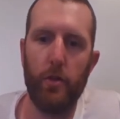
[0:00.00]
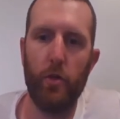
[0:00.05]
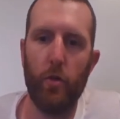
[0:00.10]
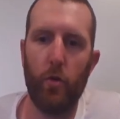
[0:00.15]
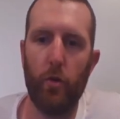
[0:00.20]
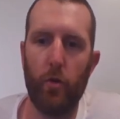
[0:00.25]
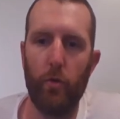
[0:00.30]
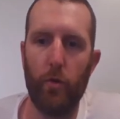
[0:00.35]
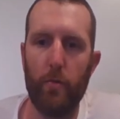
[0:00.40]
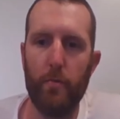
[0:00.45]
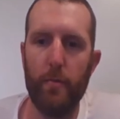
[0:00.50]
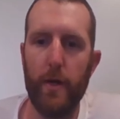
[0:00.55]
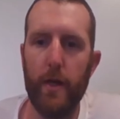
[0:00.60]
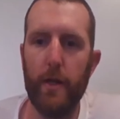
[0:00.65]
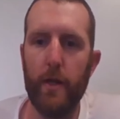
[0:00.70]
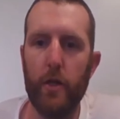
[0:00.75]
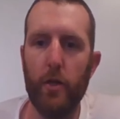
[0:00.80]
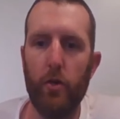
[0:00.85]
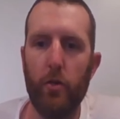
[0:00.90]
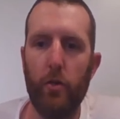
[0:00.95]
your
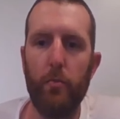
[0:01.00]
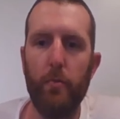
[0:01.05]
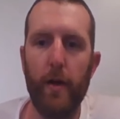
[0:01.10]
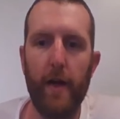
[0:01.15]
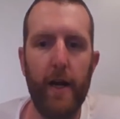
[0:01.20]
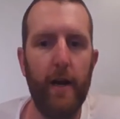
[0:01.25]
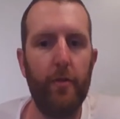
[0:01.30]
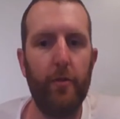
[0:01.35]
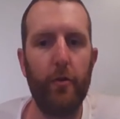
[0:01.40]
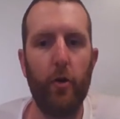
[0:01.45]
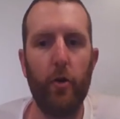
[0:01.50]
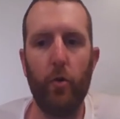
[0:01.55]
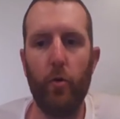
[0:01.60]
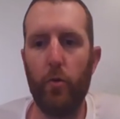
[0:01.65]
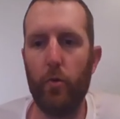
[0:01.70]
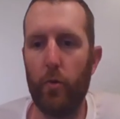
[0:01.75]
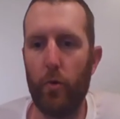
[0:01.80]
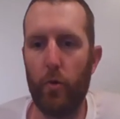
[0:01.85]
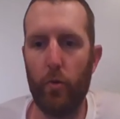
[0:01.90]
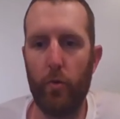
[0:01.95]
remedial math
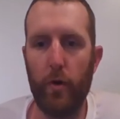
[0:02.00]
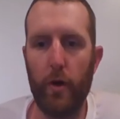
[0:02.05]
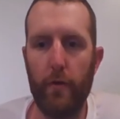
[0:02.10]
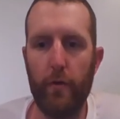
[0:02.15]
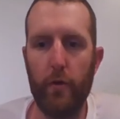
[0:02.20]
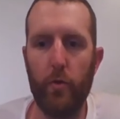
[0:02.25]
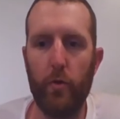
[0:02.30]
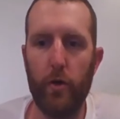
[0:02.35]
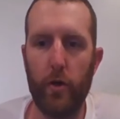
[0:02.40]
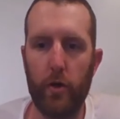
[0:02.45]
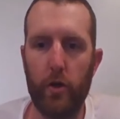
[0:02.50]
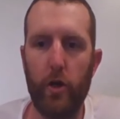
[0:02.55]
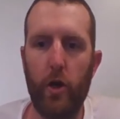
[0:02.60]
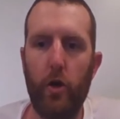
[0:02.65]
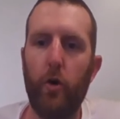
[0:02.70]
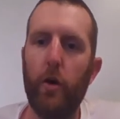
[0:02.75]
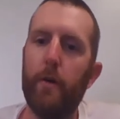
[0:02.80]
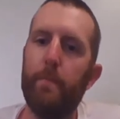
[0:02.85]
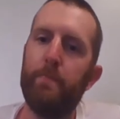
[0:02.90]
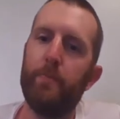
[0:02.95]
or whatever you want to
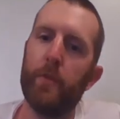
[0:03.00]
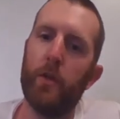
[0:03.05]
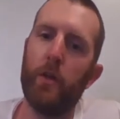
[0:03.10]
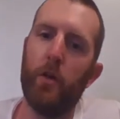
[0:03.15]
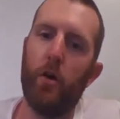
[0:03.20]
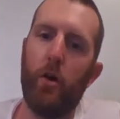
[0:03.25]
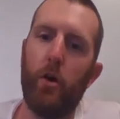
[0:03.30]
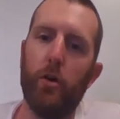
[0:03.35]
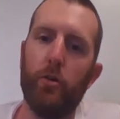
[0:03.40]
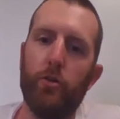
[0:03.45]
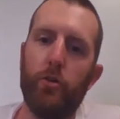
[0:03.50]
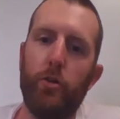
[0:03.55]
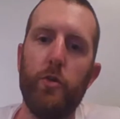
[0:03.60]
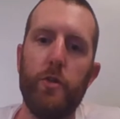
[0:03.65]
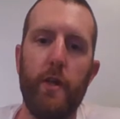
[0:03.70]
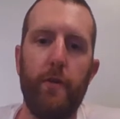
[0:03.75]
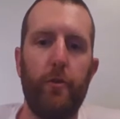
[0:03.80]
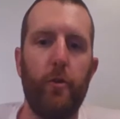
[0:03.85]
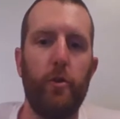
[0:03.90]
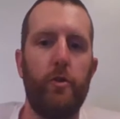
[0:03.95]
call it on
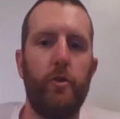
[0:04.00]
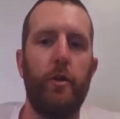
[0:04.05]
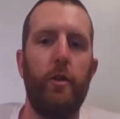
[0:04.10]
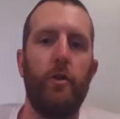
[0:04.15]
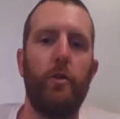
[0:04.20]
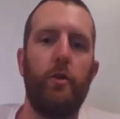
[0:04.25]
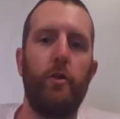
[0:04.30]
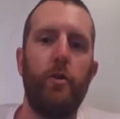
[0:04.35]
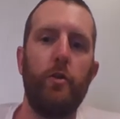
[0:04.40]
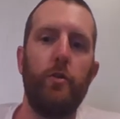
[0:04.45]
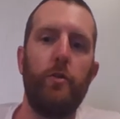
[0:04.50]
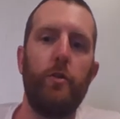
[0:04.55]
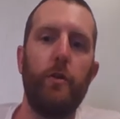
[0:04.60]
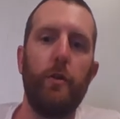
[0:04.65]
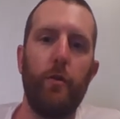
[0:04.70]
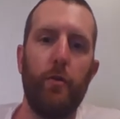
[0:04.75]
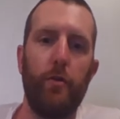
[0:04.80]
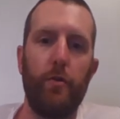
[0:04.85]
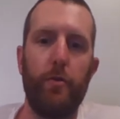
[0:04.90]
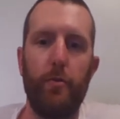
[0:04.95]
Tuesday for tier 2,
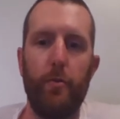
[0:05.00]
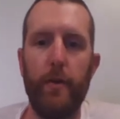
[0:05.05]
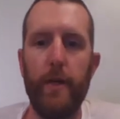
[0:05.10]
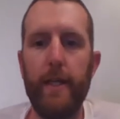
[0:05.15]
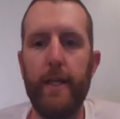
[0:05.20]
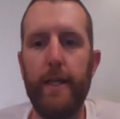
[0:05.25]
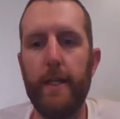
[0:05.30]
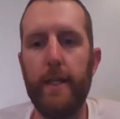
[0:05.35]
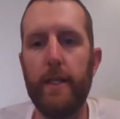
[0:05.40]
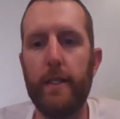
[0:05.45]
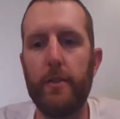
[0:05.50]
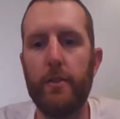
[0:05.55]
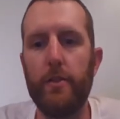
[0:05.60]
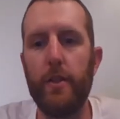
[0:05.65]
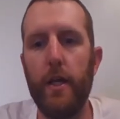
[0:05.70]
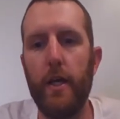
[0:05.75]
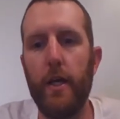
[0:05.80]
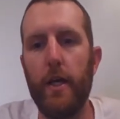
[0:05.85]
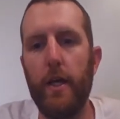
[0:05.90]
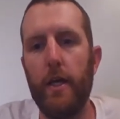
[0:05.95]
tier 3 kids.
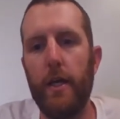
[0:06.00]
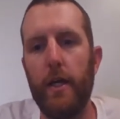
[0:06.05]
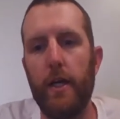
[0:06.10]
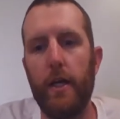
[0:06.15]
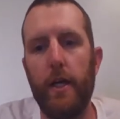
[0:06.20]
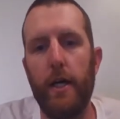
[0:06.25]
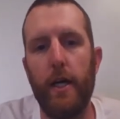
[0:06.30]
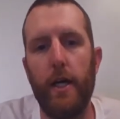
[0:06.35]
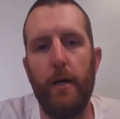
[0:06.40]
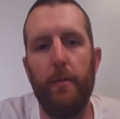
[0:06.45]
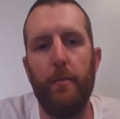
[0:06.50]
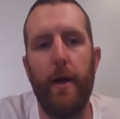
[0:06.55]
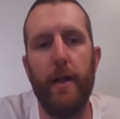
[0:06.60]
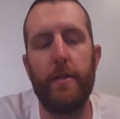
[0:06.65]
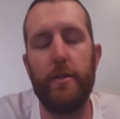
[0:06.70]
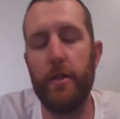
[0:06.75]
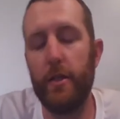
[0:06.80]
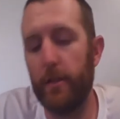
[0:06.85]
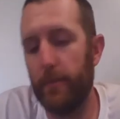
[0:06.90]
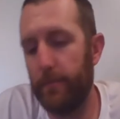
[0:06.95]

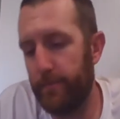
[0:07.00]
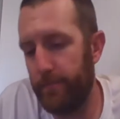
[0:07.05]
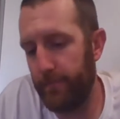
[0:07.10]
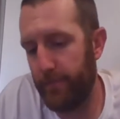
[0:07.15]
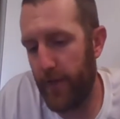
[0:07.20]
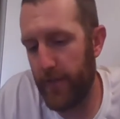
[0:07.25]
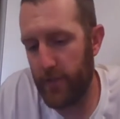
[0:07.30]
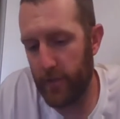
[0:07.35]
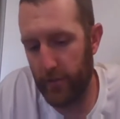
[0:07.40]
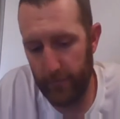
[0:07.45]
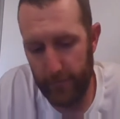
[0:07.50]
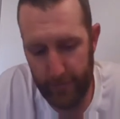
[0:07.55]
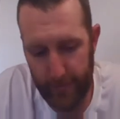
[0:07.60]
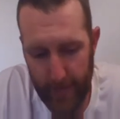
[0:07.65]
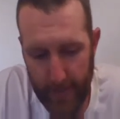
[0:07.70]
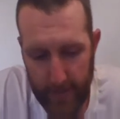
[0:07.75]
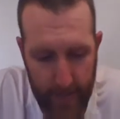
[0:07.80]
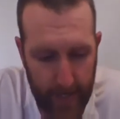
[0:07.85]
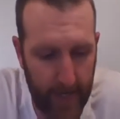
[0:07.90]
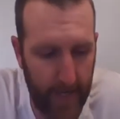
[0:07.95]
That's a
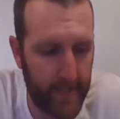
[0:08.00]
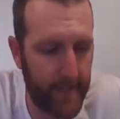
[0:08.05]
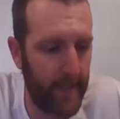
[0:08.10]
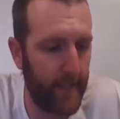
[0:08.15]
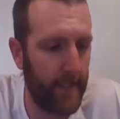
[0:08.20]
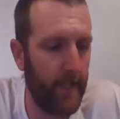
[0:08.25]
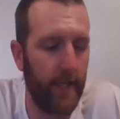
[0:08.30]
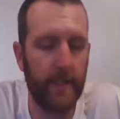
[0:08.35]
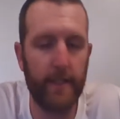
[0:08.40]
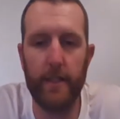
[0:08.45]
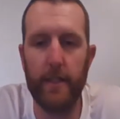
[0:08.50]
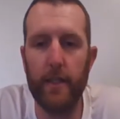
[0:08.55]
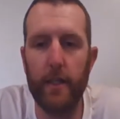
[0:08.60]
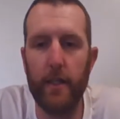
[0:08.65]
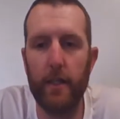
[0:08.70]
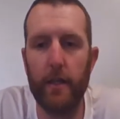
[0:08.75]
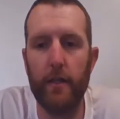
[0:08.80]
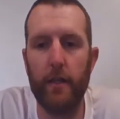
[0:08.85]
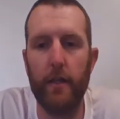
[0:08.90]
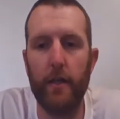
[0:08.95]
fantastic idea.
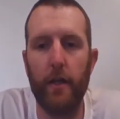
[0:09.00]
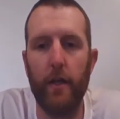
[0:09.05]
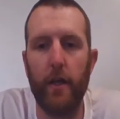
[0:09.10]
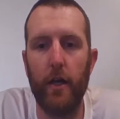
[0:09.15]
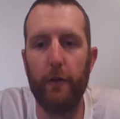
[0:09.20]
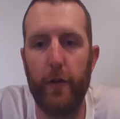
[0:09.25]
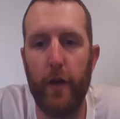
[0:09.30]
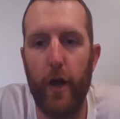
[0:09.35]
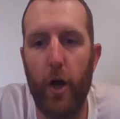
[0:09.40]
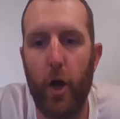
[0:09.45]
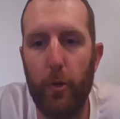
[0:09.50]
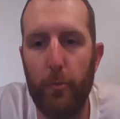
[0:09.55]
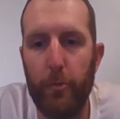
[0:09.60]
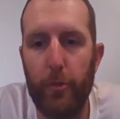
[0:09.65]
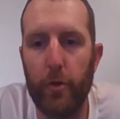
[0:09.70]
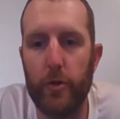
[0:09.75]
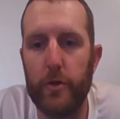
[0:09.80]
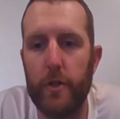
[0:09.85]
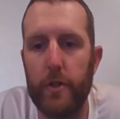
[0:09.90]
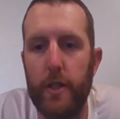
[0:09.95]

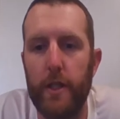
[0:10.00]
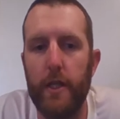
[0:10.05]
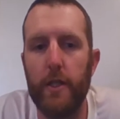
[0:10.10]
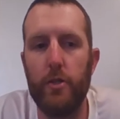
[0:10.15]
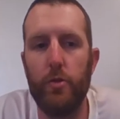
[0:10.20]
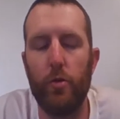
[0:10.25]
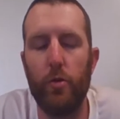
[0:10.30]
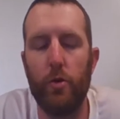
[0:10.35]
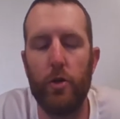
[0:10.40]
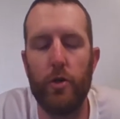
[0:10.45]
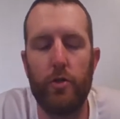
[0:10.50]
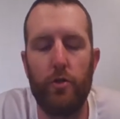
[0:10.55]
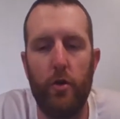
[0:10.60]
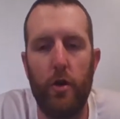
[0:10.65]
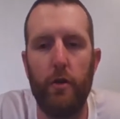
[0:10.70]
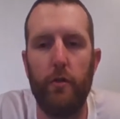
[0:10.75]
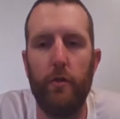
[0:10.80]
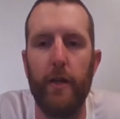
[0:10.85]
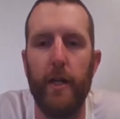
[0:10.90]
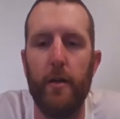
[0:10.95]
Help those kids who are
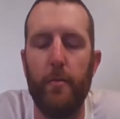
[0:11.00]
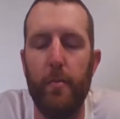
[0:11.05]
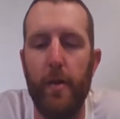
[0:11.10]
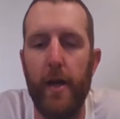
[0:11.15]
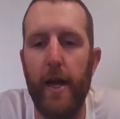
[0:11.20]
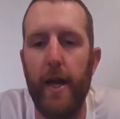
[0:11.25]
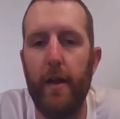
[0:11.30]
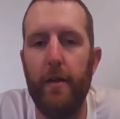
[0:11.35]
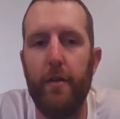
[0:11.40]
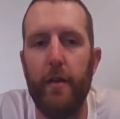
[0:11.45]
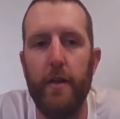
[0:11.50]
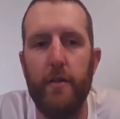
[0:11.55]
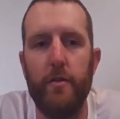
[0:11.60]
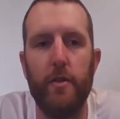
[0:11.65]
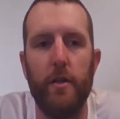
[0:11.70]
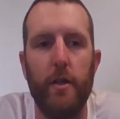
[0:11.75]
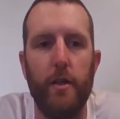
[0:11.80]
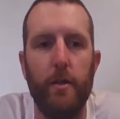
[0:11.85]
struggling in math. That's